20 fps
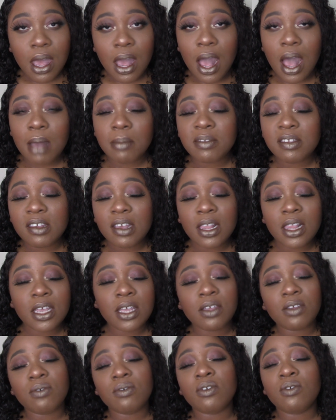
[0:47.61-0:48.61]
I'm
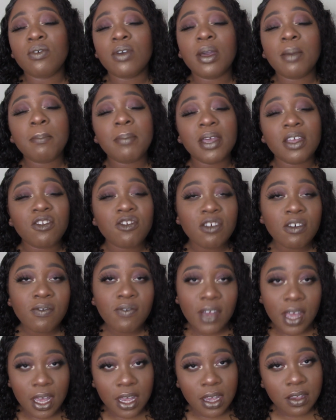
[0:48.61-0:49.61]
telling you, you can beat your
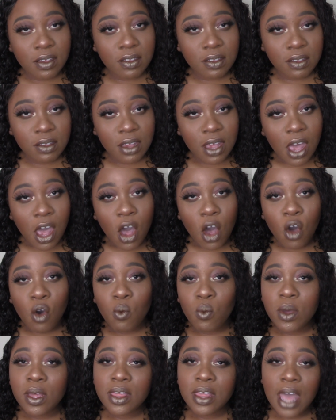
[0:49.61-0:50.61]
face
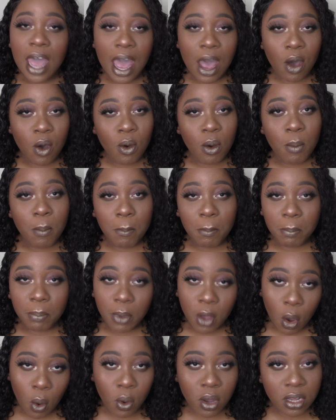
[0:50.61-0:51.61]
without
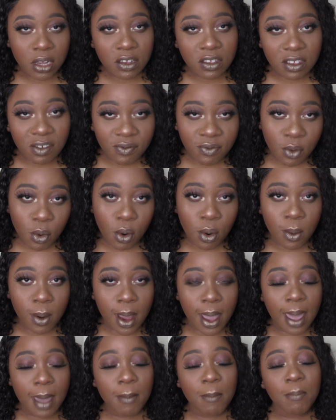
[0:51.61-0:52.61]
going to Sephora
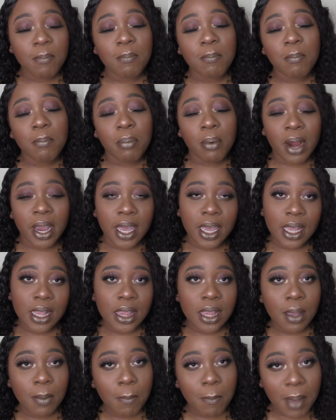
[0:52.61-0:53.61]
and breaking
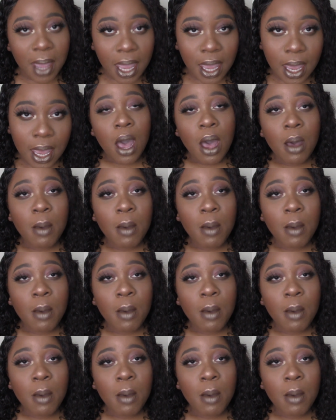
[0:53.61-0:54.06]
the bank.